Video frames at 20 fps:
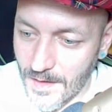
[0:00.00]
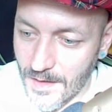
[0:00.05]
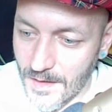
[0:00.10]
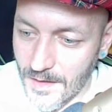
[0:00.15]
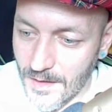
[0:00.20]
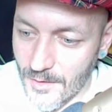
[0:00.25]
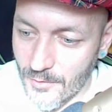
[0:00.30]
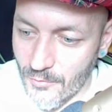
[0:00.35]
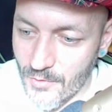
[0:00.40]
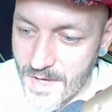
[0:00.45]

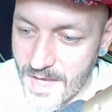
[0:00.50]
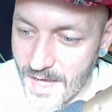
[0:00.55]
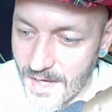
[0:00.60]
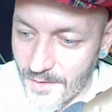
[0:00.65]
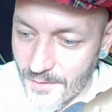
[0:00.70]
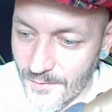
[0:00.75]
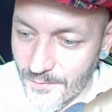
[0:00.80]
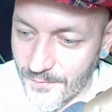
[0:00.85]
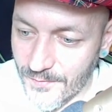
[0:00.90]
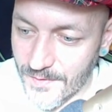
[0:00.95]
We
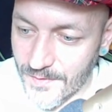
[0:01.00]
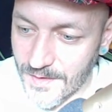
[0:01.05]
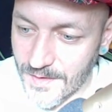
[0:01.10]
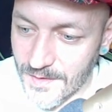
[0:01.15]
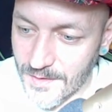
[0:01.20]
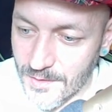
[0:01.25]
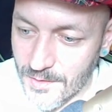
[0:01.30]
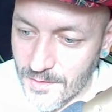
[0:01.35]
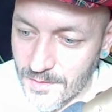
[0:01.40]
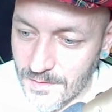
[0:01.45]
have
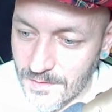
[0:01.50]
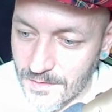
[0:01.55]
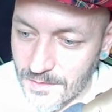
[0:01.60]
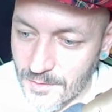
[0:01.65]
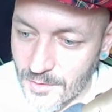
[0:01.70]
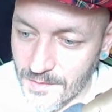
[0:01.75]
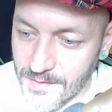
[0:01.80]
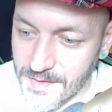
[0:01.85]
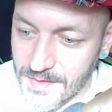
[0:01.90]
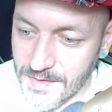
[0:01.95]

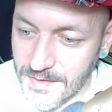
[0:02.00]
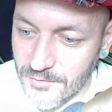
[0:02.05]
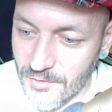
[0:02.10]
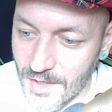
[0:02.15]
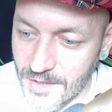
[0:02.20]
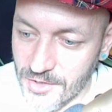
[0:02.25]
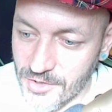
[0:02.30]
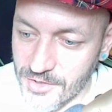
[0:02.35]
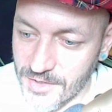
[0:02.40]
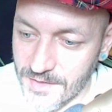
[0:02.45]

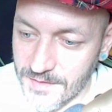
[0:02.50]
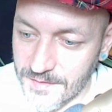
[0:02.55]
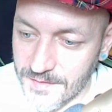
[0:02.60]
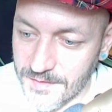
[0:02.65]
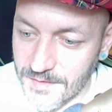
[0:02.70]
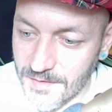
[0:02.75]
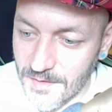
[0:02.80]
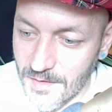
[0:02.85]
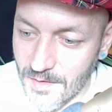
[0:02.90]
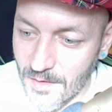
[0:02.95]
constructions
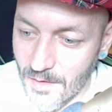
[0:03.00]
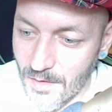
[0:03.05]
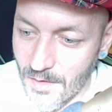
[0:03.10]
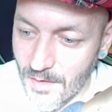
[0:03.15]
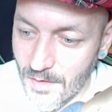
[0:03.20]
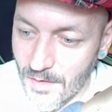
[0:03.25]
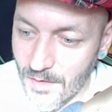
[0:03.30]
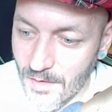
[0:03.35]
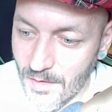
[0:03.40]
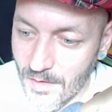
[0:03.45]

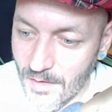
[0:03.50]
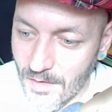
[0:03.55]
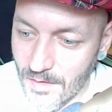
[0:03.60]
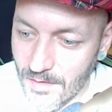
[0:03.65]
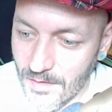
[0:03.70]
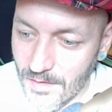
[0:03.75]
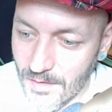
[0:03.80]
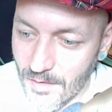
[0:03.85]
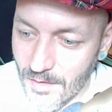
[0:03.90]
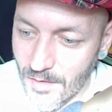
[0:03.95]

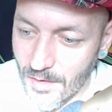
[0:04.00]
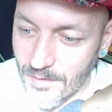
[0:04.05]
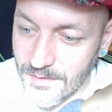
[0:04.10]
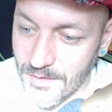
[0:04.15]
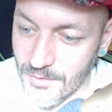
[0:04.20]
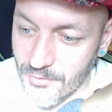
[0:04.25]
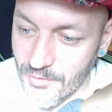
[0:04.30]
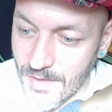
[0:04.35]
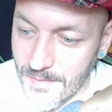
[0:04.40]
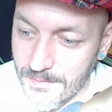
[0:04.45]
on the
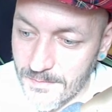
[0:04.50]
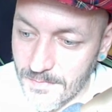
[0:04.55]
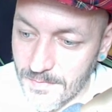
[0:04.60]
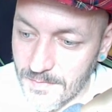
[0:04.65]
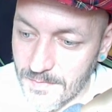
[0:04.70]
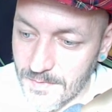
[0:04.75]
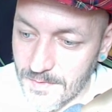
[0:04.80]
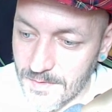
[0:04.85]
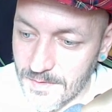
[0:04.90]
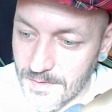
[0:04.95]
rim,
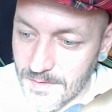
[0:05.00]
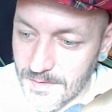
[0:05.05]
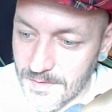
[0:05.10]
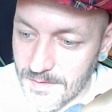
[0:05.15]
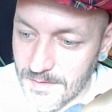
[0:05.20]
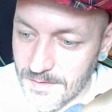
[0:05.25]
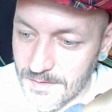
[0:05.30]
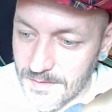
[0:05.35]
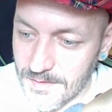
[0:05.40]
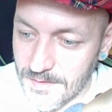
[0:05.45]

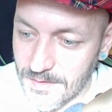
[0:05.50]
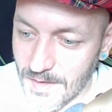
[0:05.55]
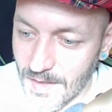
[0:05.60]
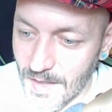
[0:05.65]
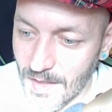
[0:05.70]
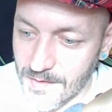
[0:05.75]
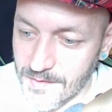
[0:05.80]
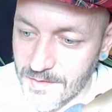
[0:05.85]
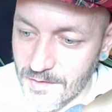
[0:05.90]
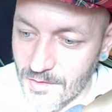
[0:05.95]

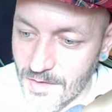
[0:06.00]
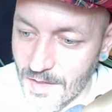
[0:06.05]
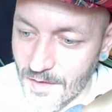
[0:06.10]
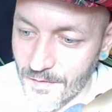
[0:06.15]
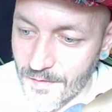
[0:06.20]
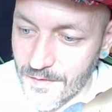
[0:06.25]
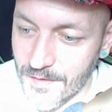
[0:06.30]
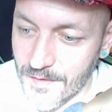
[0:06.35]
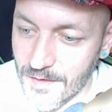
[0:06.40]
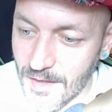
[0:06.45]
as you can
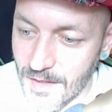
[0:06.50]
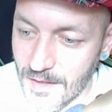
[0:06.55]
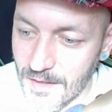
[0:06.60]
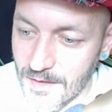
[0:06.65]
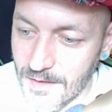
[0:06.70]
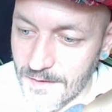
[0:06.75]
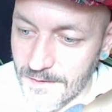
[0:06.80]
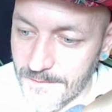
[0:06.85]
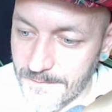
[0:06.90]
see here.